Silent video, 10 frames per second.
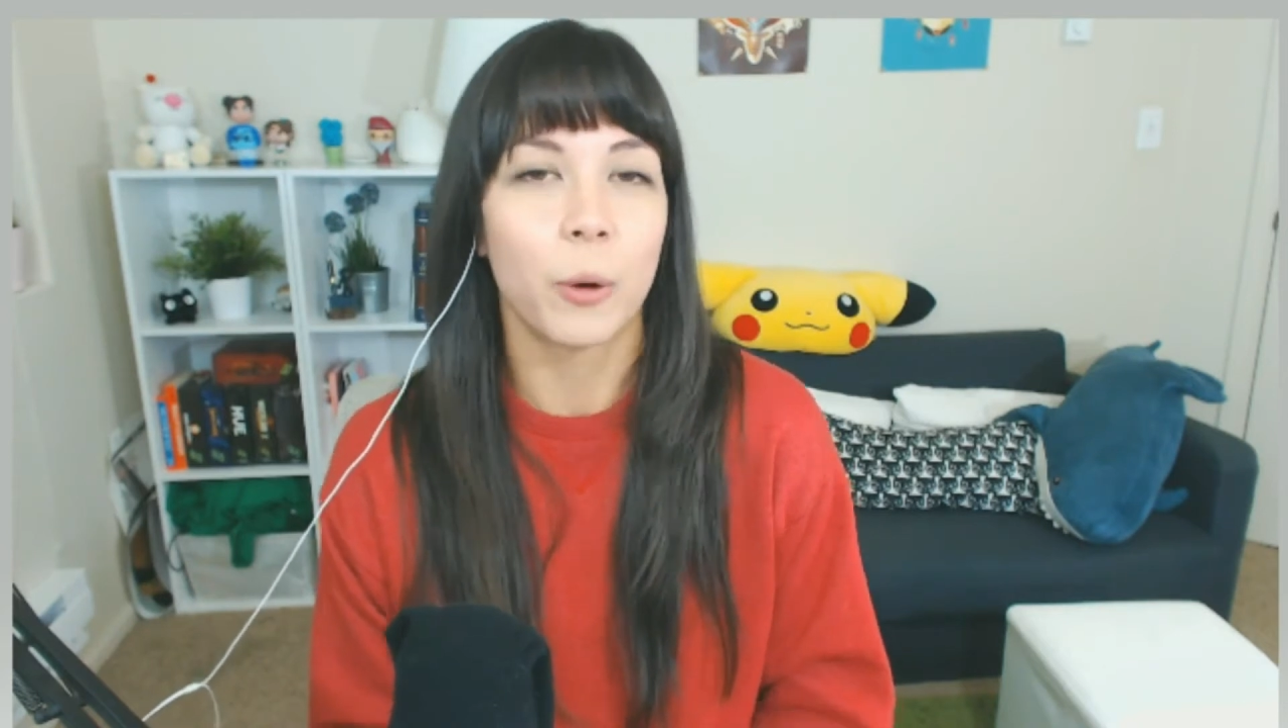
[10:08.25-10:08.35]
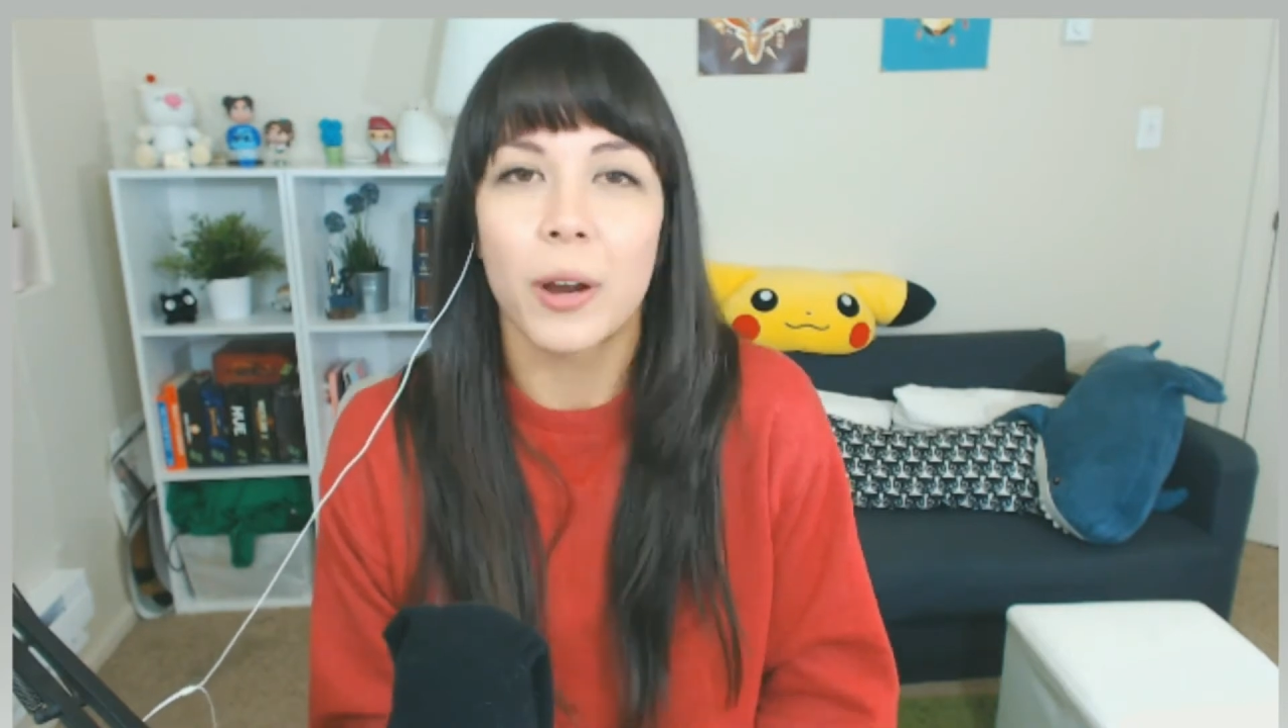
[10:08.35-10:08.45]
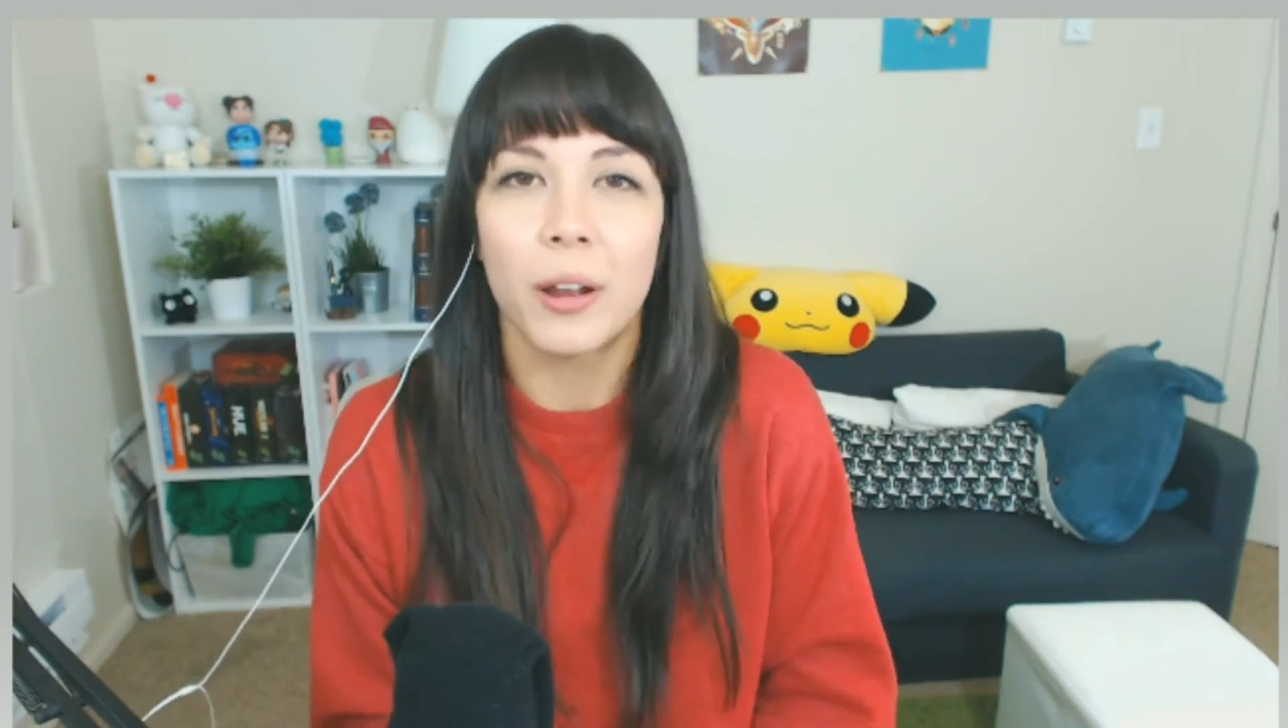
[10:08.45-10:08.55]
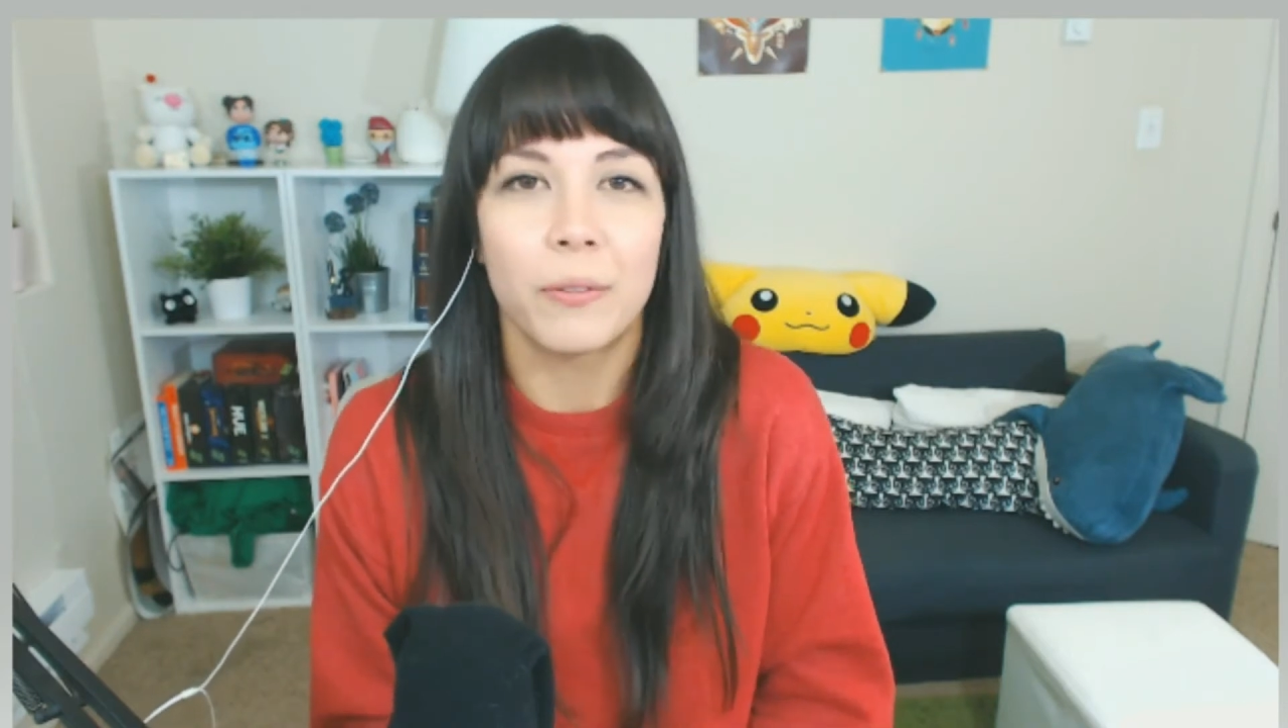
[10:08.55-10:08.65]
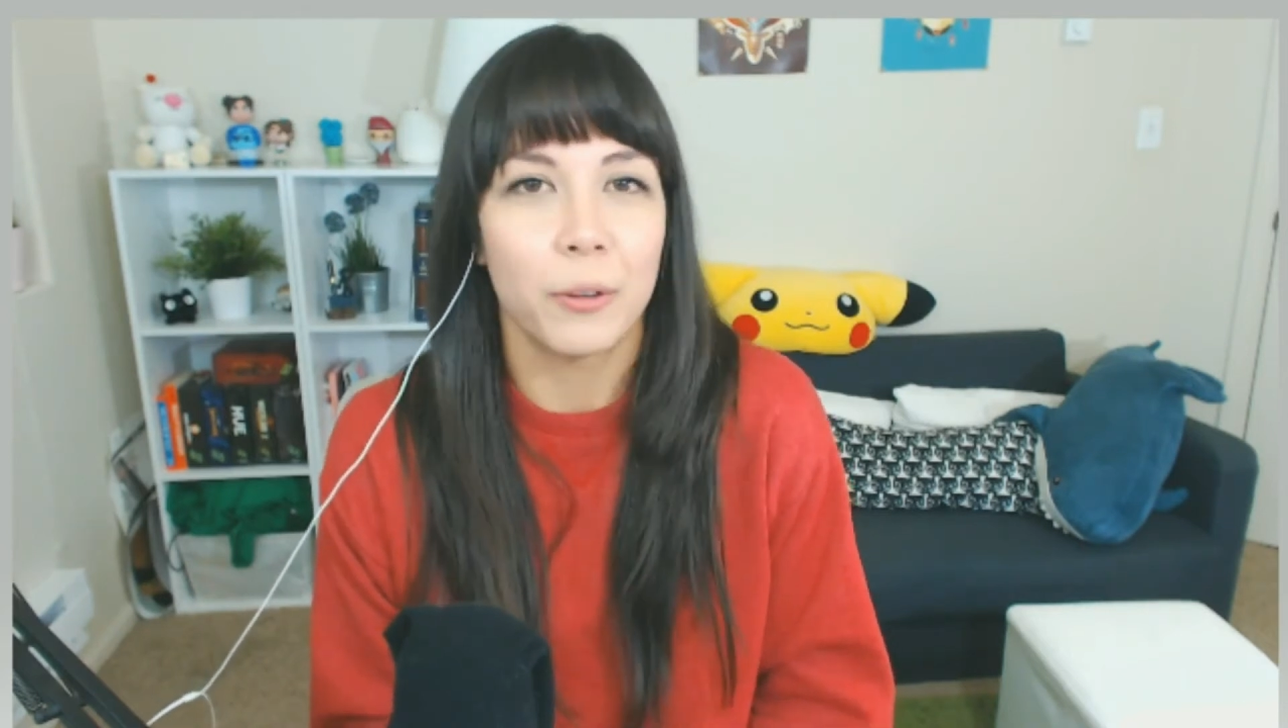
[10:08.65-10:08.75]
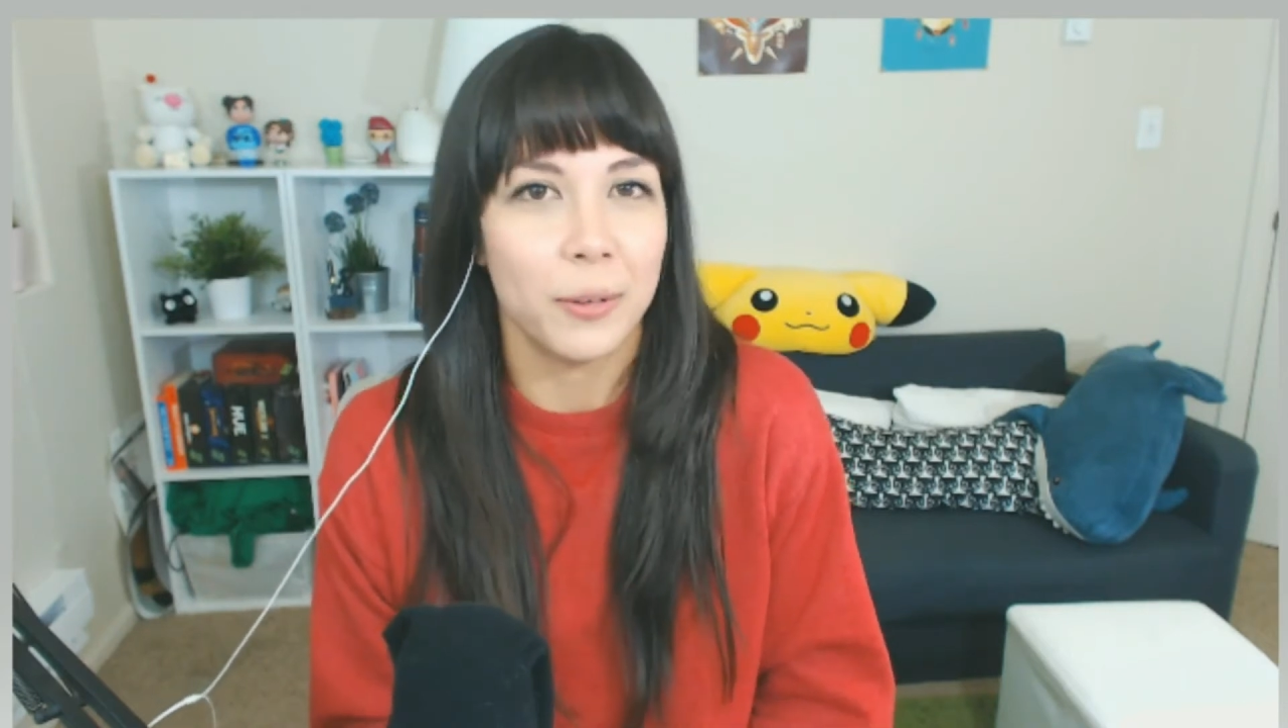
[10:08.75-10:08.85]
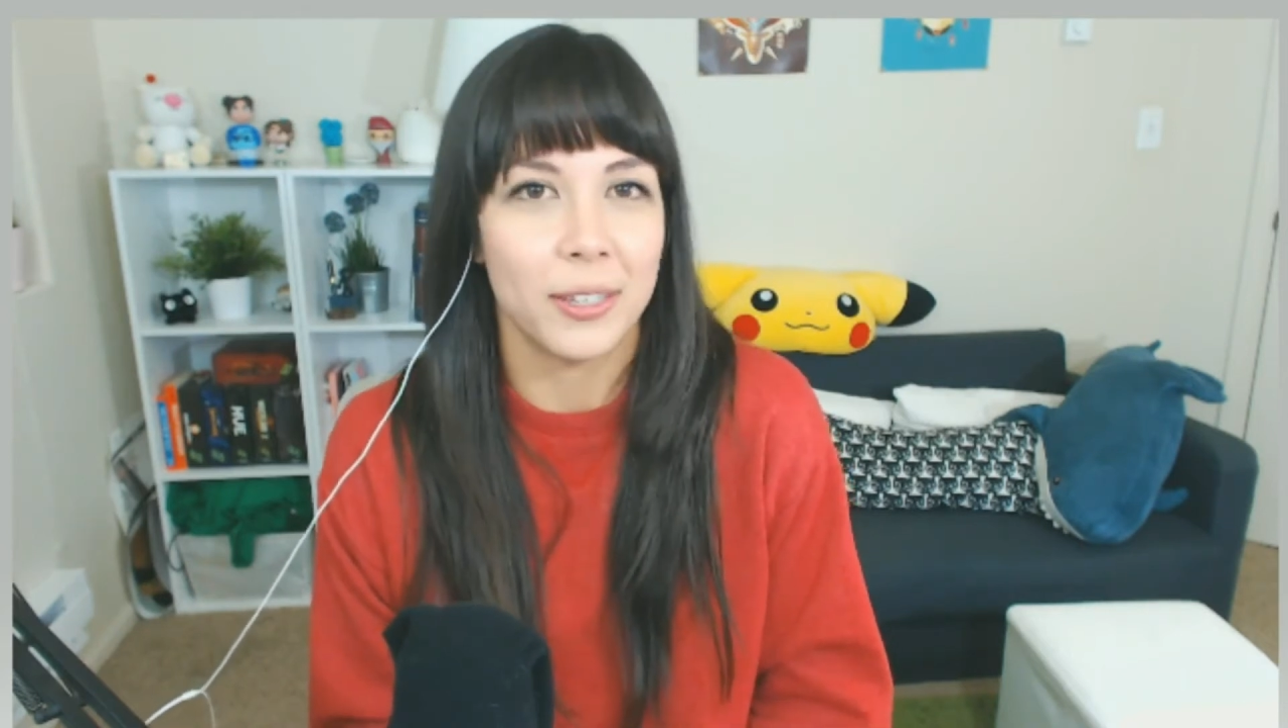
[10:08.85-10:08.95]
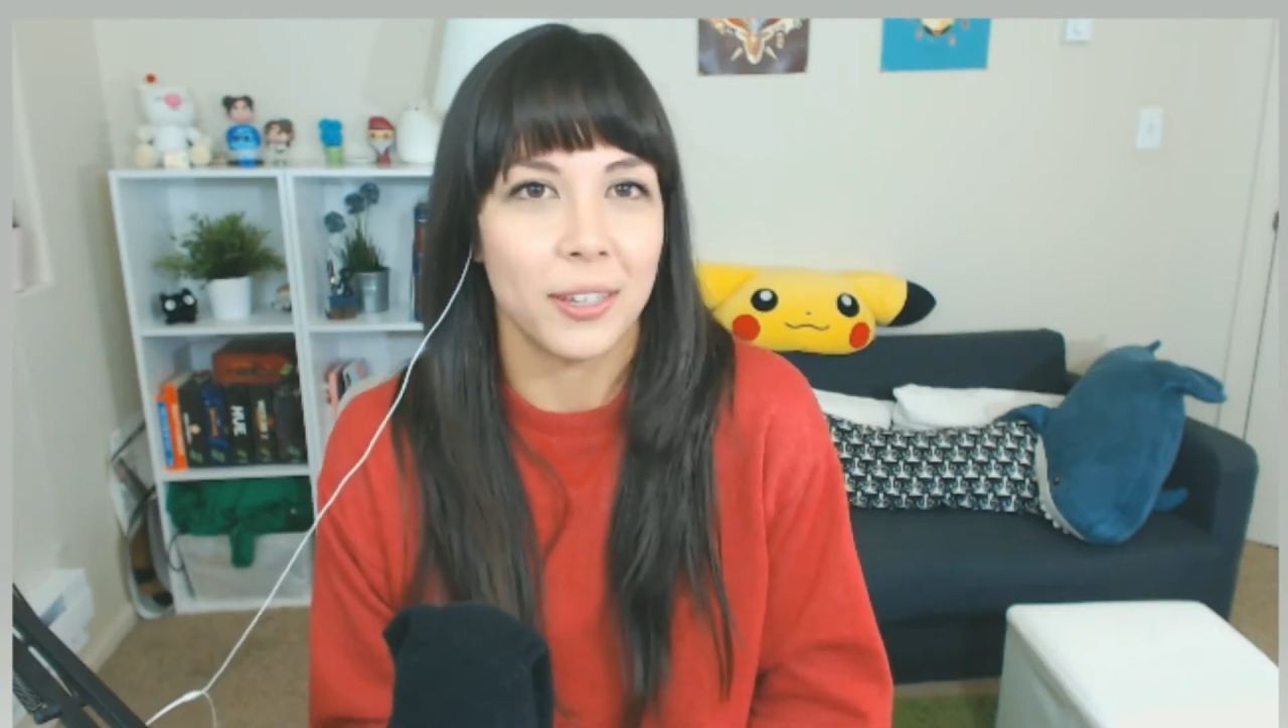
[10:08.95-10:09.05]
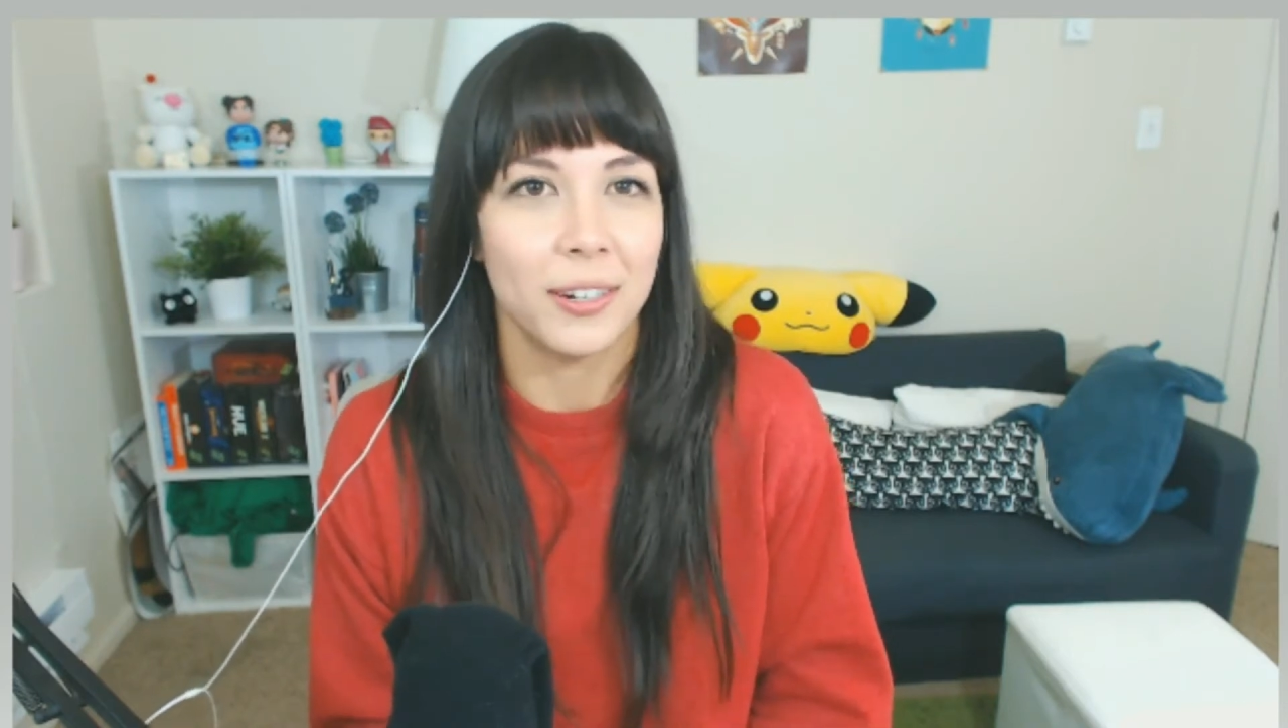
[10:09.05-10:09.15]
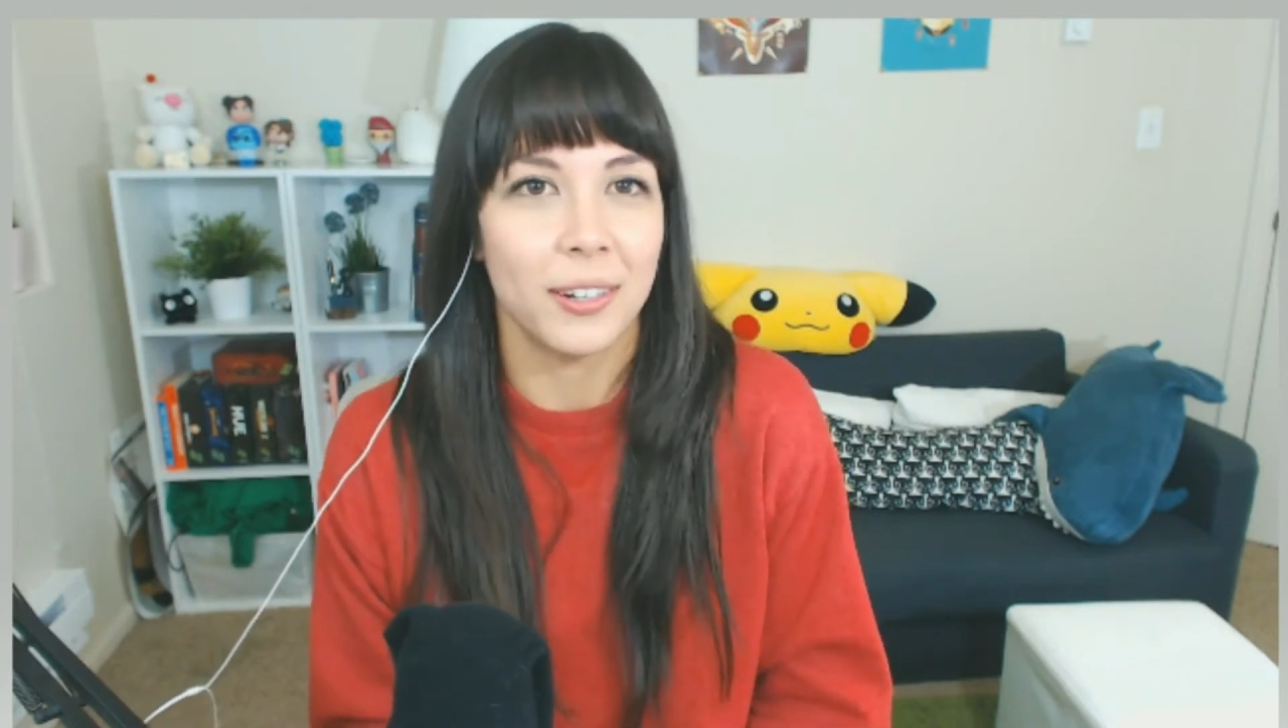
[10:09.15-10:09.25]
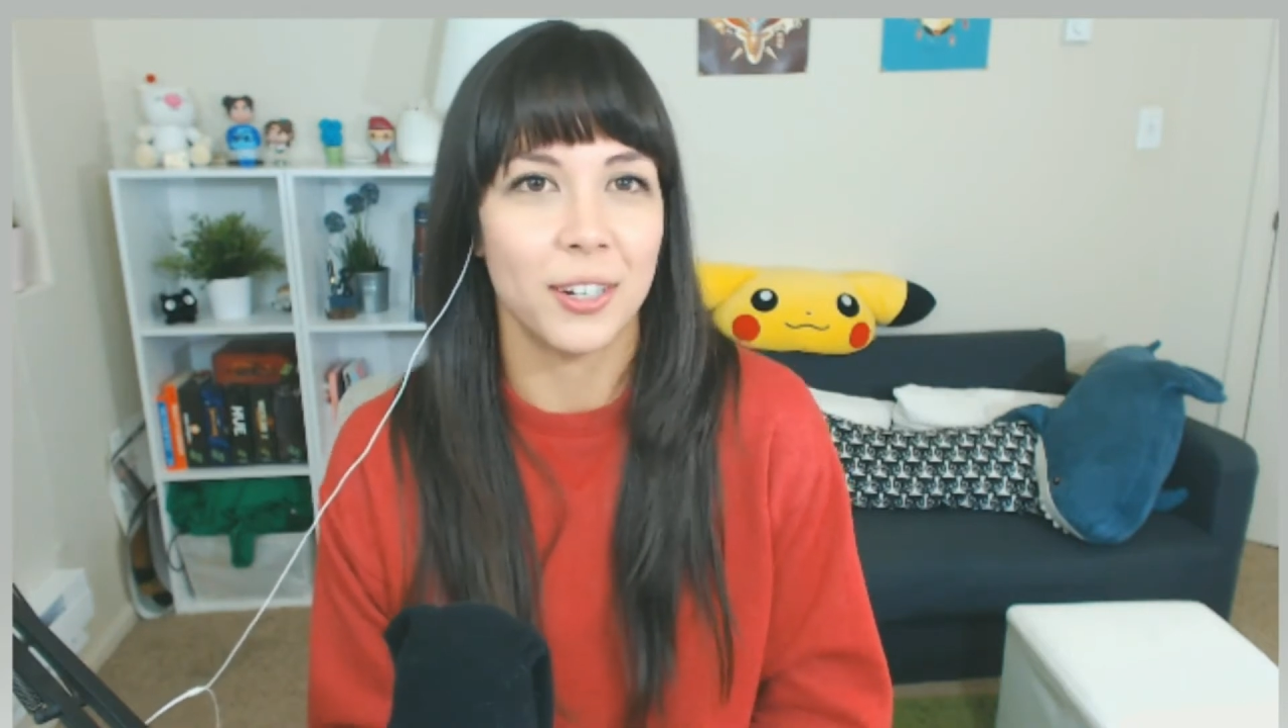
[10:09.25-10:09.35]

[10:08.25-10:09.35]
whatever reason,